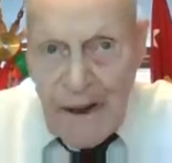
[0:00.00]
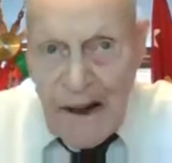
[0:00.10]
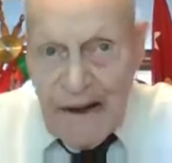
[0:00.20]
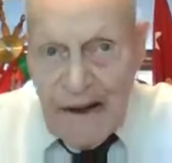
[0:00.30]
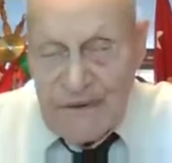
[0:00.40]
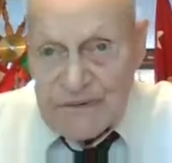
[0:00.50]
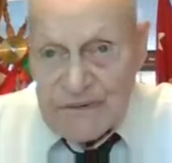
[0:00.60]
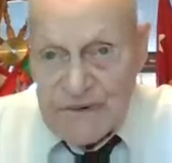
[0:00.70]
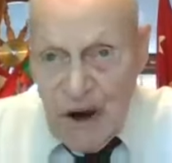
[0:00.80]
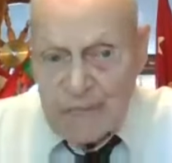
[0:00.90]
And the
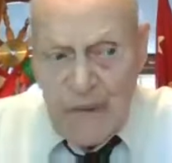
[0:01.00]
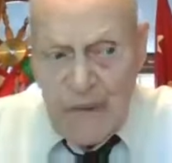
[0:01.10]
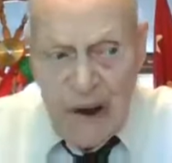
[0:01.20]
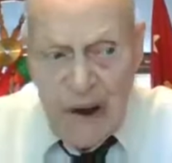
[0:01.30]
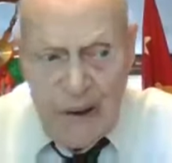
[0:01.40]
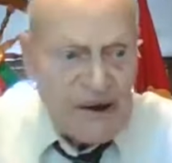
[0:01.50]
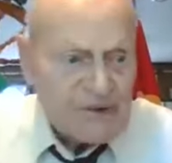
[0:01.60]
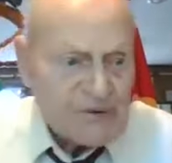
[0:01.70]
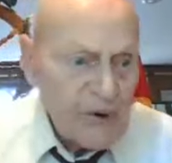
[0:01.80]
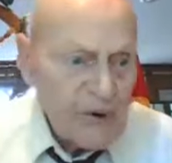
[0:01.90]
atomic bomb
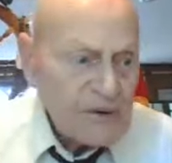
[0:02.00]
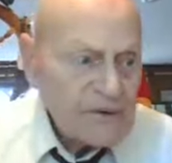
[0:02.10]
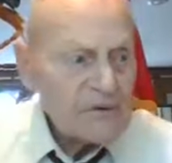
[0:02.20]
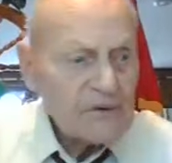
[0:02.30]
tests were